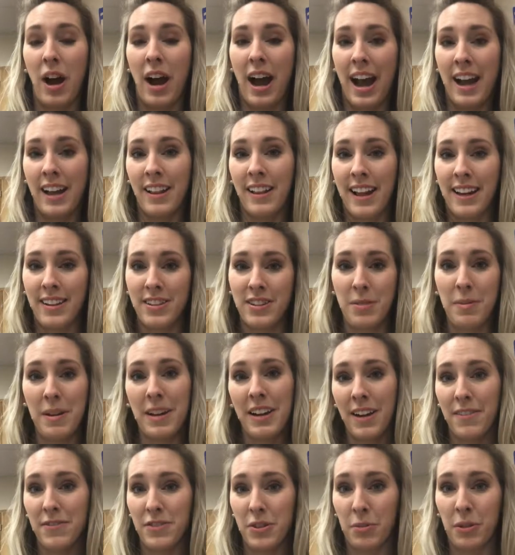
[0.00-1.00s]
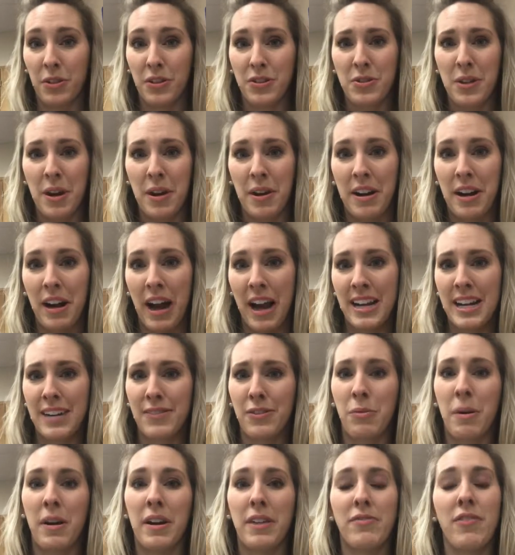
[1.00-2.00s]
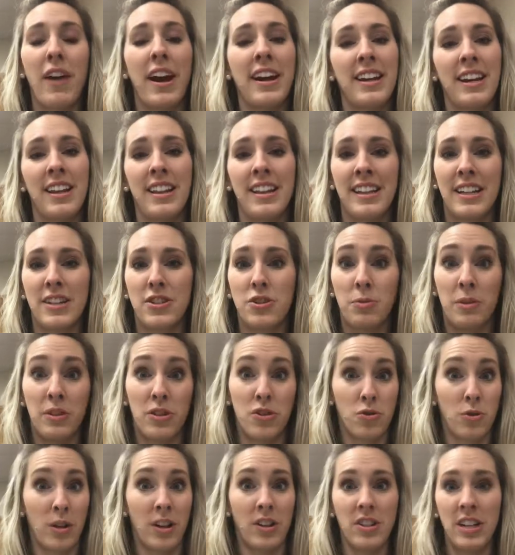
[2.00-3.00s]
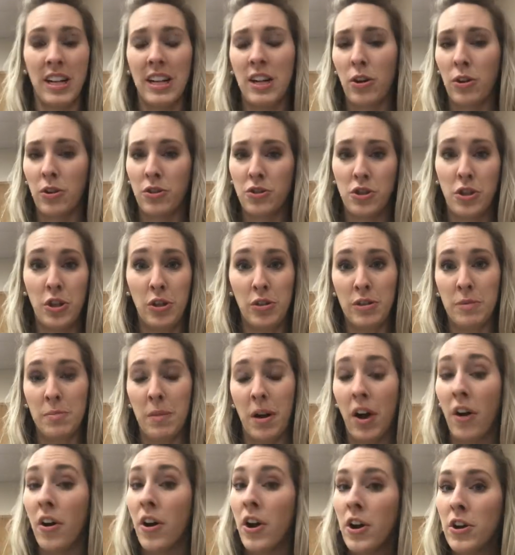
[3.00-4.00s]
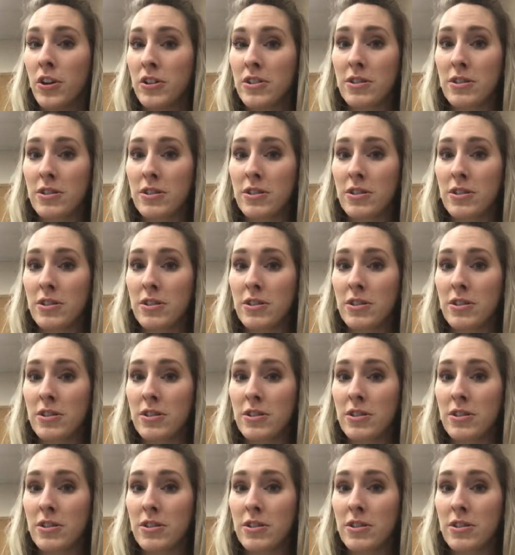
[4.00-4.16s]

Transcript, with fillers: I like to be comfortable, so I'd, i never want to find anything that's restricting or too small.